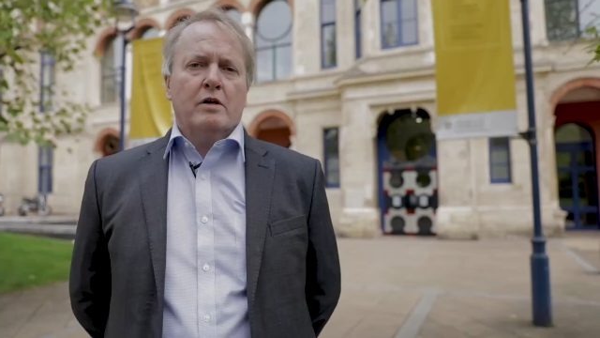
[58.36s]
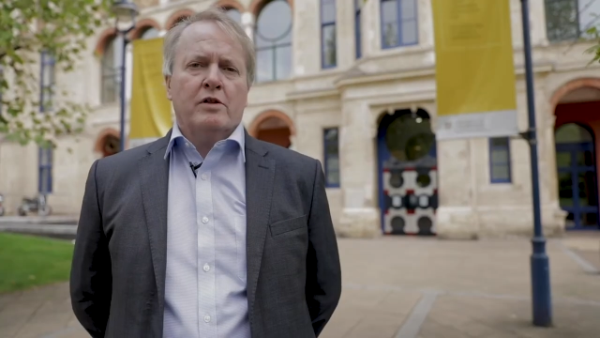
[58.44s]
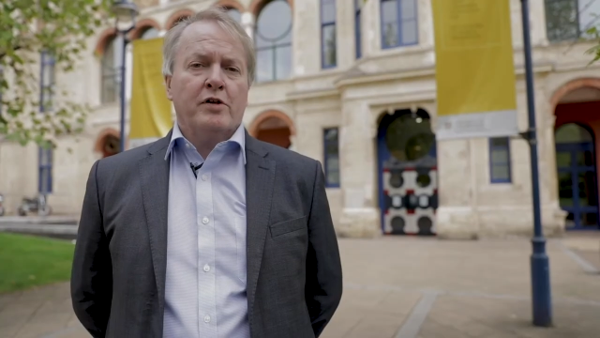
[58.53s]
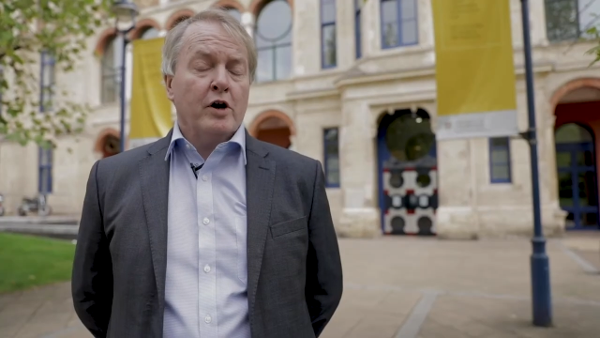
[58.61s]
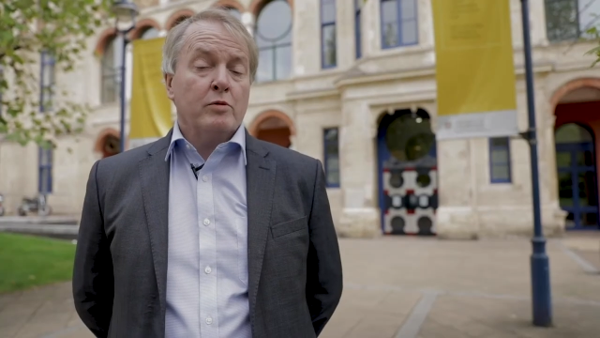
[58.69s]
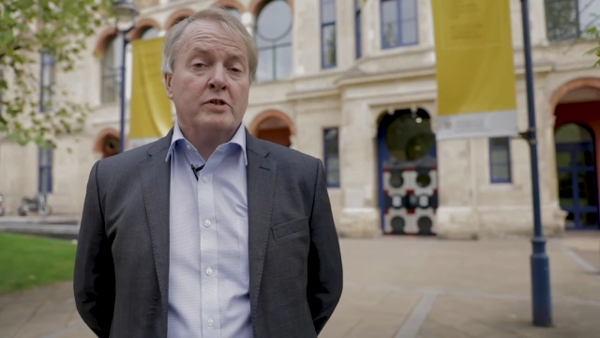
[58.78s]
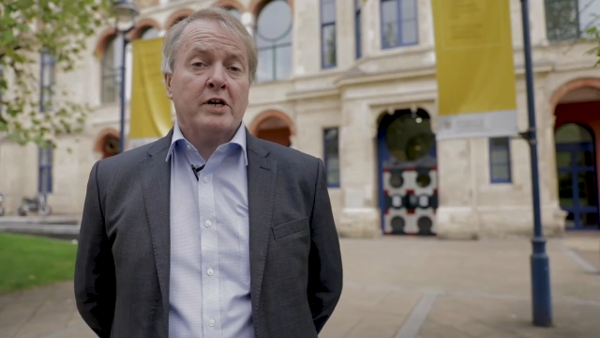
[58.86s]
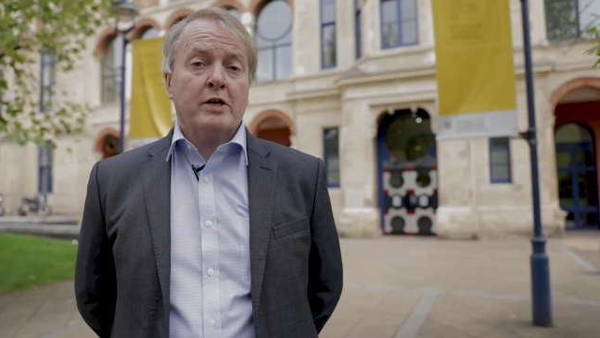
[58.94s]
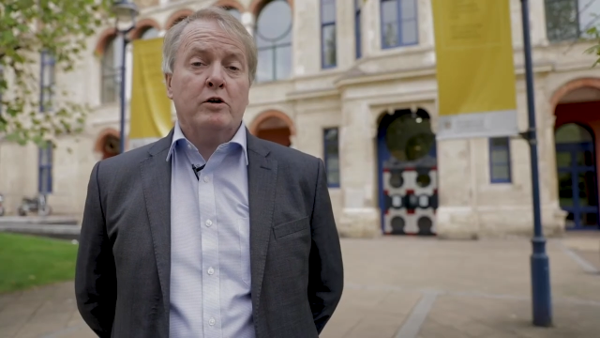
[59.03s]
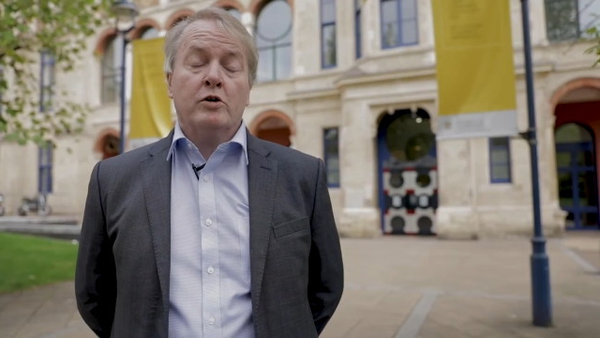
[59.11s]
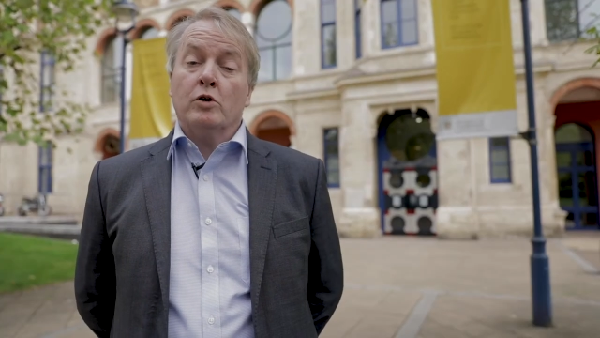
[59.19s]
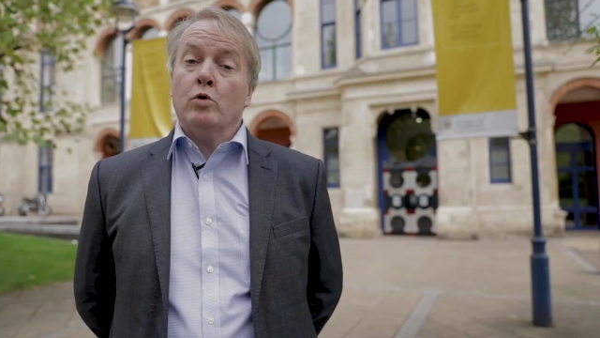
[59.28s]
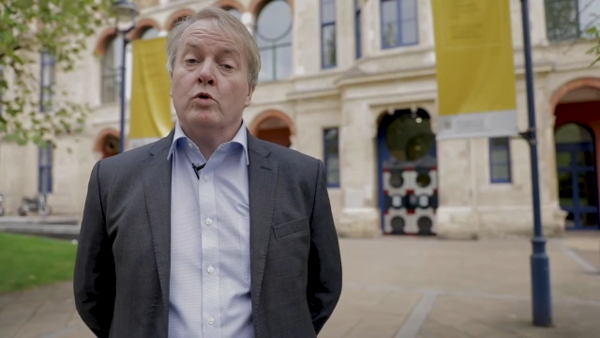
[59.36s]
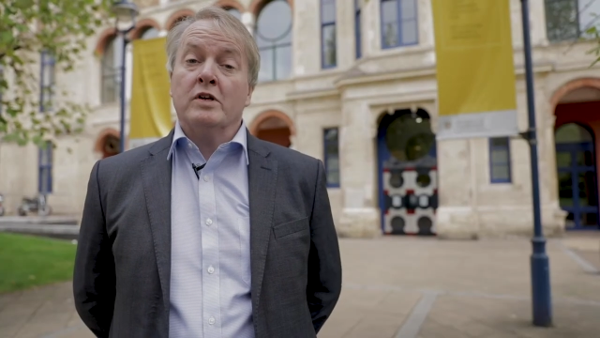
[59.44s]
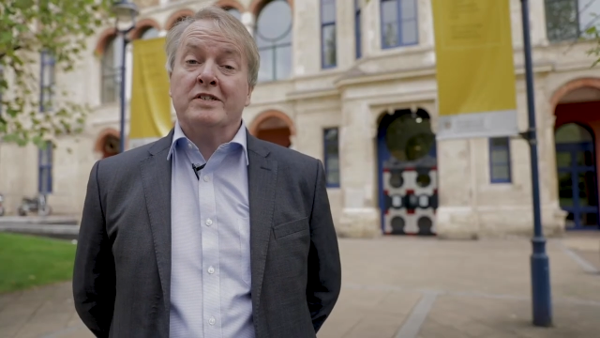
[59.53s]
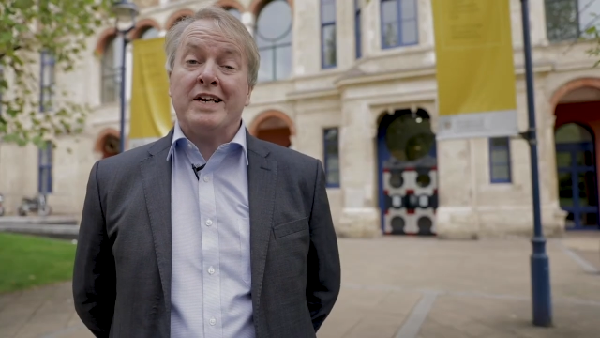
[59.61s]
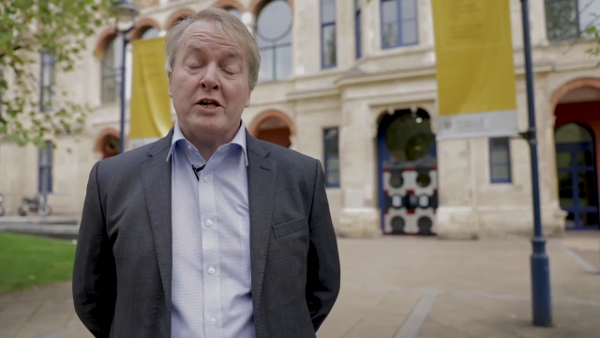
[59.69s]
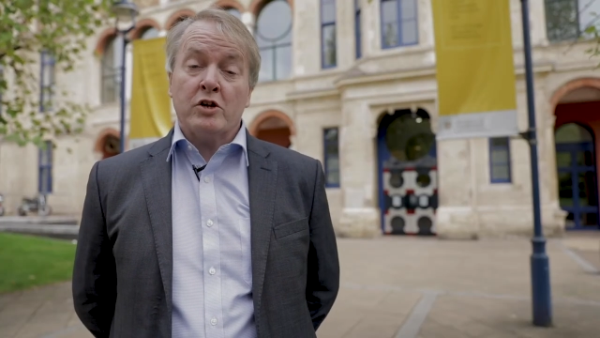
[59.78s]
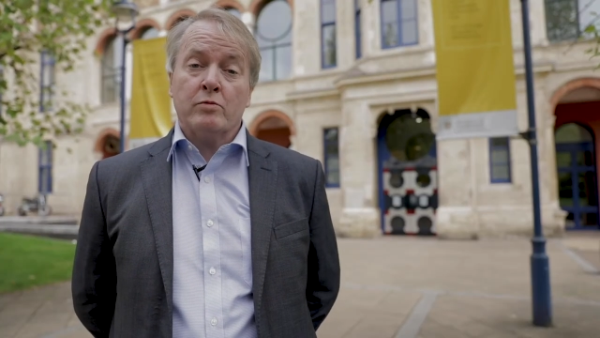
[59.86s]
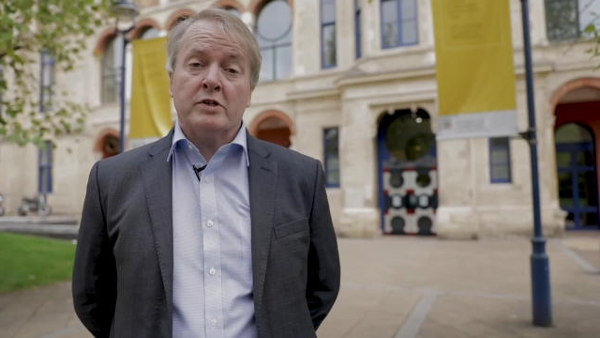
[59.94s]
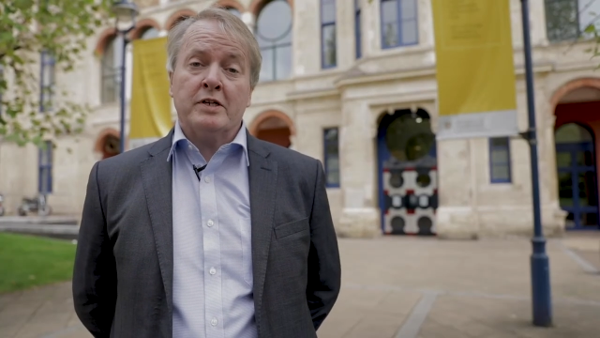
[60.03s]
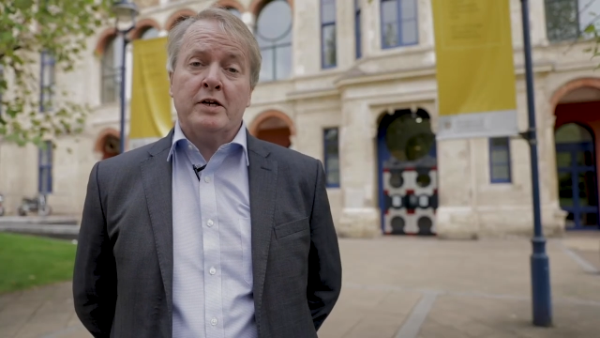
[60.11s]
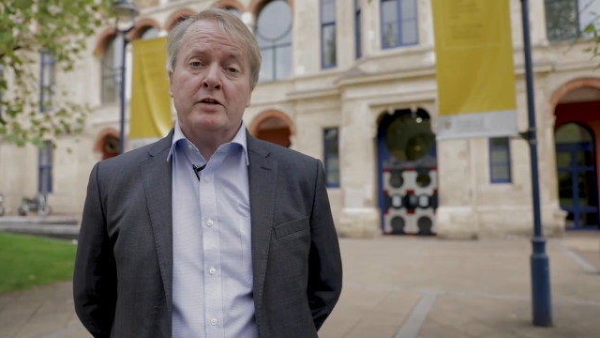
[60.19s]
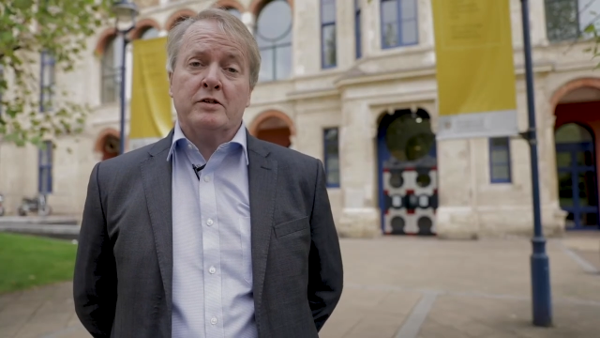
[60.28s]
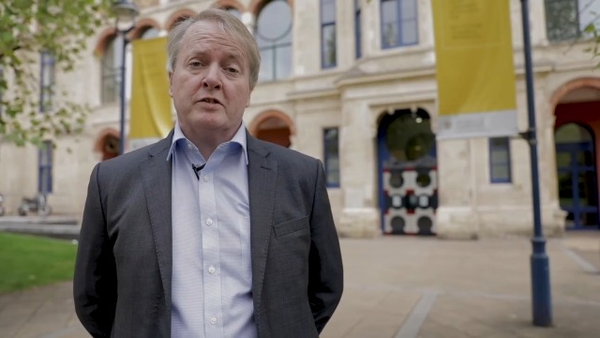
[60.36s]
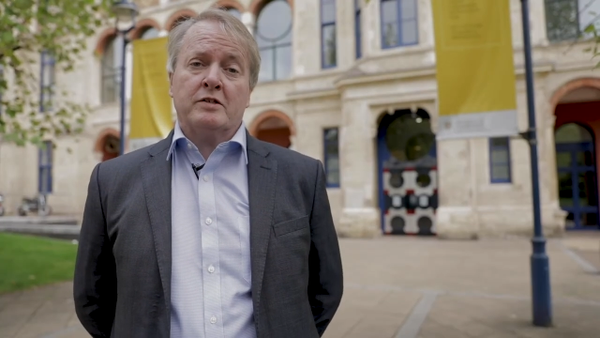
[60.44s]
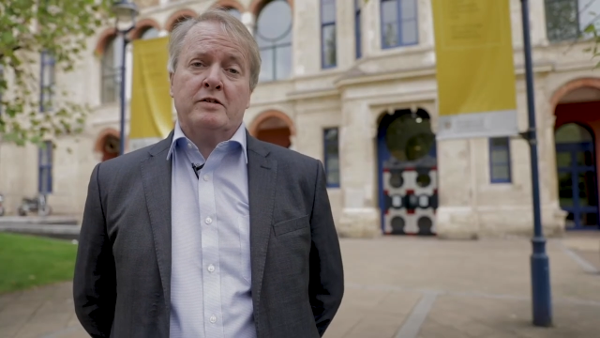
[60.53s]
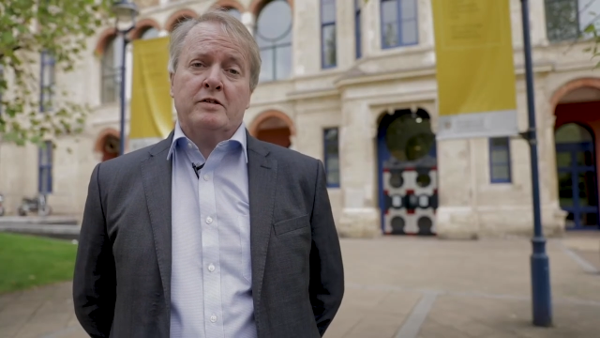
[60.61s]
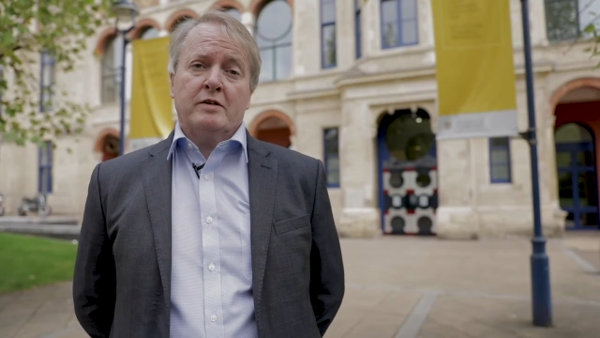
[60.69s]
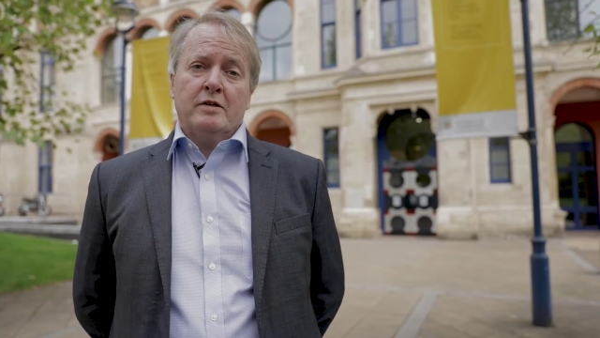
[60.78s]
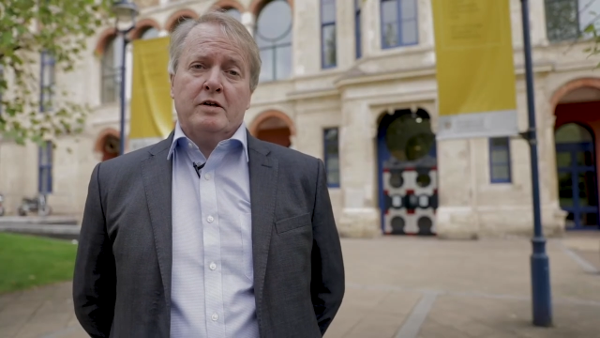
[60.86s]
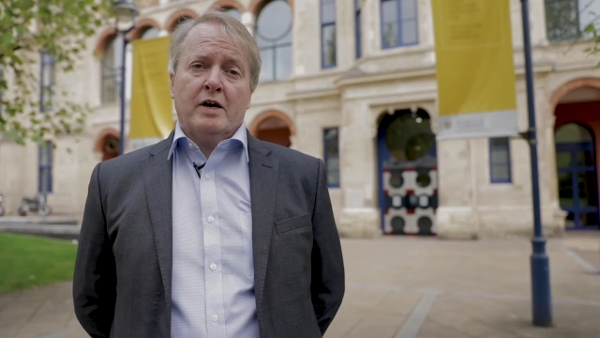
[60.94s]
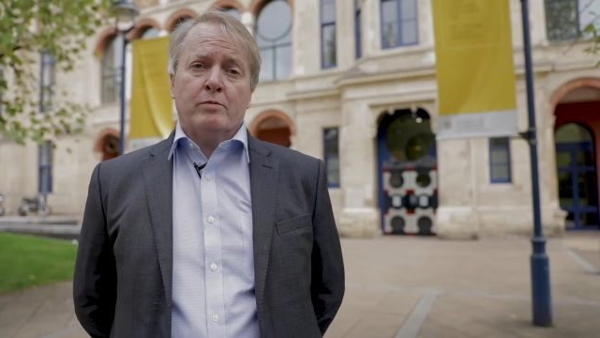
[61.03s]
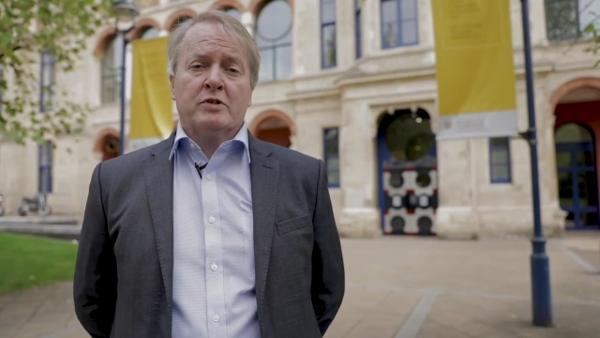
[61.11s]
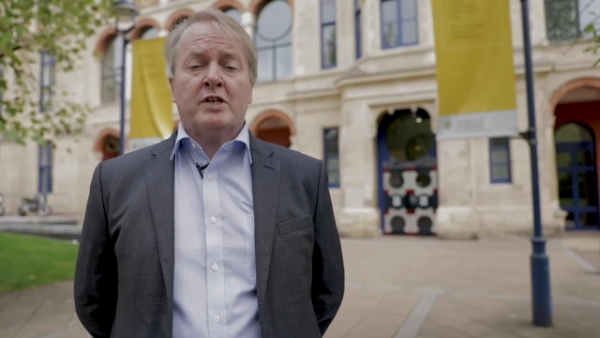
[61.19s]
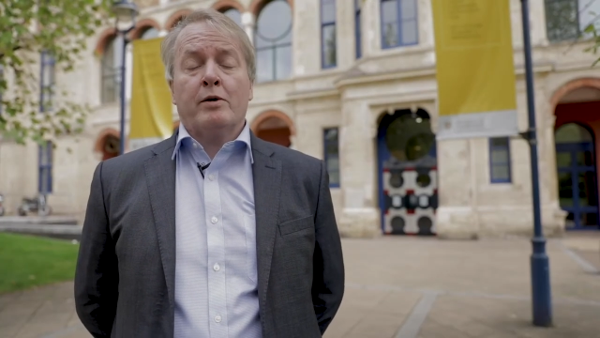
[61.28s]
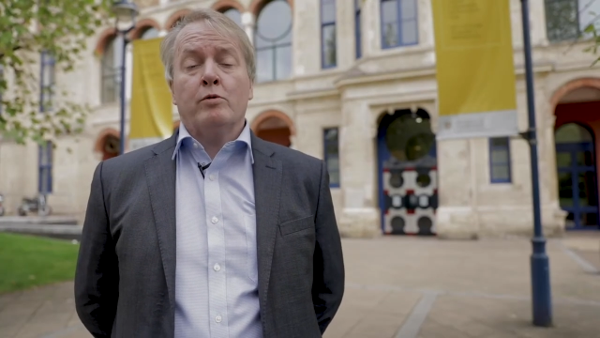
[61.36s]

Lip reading: Third, we'll take a look at organizational resilience, and we'll see